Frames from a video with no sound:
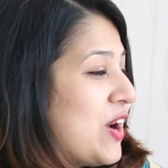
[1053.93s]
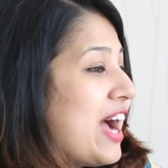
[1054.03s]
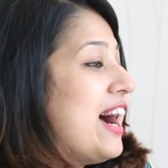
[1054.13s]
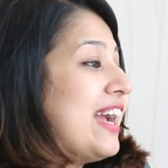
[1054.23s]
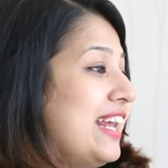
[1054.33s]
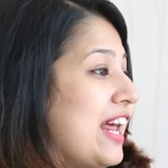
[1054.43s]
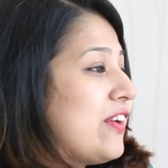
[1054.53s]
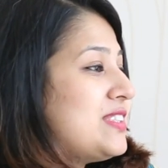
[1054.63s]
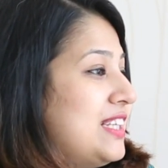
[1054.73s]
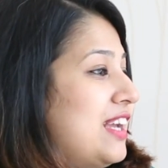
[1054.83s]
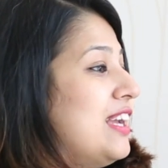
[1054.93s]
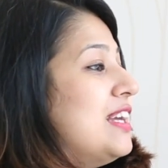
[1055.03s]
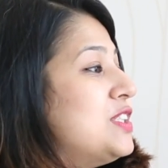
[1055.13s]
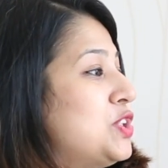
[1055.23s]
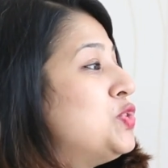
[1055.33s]
So again, I was taking
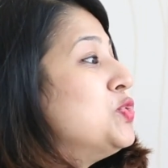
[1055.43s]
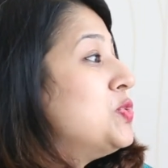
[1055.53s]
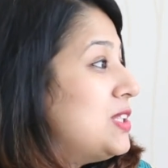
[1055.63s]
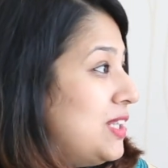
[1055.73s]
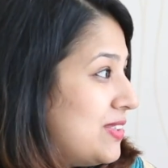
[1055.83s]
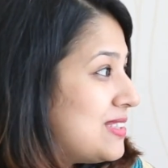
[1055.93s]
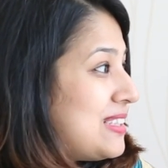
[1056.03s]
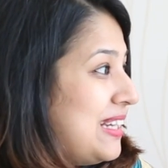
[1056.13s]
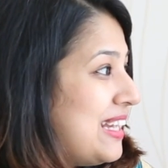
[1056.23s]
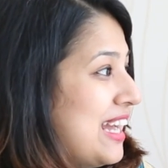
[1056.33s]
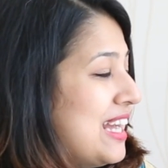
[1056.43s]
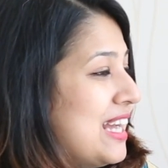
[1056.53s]
it too seriously.